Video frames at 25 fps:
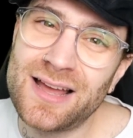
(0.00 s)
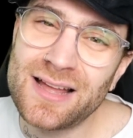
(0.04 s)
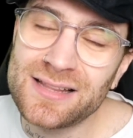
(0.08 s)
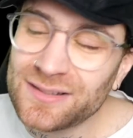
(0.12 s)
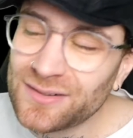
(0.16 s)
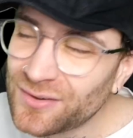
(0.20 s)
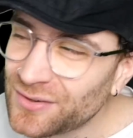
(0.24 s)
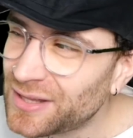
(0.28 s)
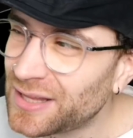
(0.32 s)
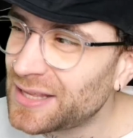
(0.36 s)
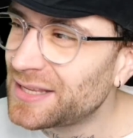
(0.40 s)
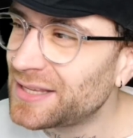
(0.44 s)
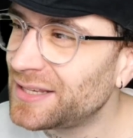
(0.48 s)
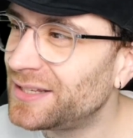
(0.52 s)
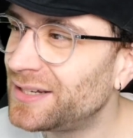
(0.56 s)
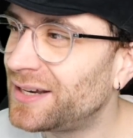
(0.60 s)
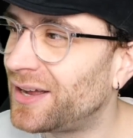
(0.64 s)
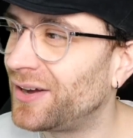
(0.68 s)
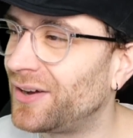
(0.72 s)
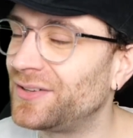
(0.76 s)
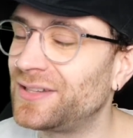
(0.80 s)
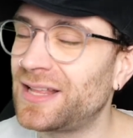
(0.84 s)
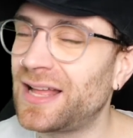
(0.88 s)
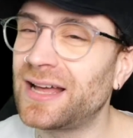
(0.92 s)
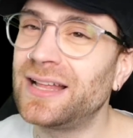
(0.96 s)
Or like, you
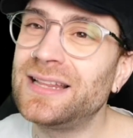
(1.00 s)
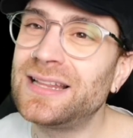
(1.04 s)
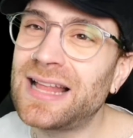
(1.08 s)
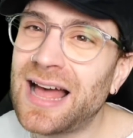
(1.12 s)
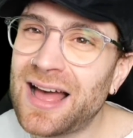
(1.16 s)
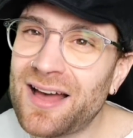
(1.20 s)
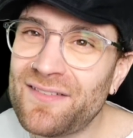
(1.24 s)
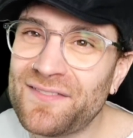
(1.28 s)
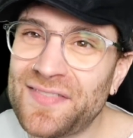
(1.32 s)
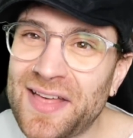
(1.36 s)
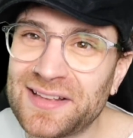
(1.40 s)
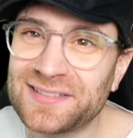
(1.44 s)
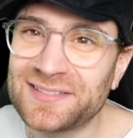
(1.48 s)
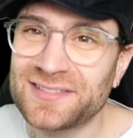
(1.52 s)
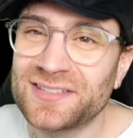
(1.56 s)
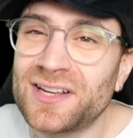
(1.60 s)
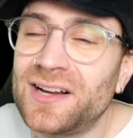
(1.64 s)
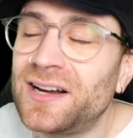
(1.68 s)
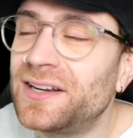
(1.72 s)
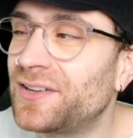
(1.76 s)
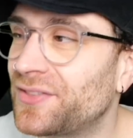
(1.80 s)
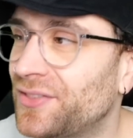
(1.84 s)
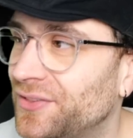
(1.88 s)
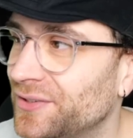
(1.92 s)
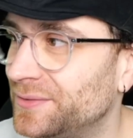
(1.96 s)
know, have that
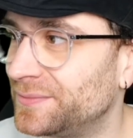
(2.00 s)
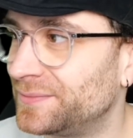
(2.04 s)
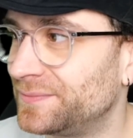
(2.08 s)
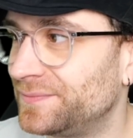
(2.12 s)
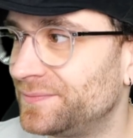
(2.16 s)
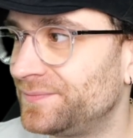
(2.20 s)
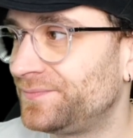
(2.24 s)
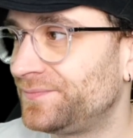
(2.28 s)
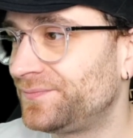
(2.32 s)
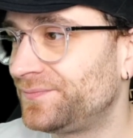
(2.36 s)
side of them.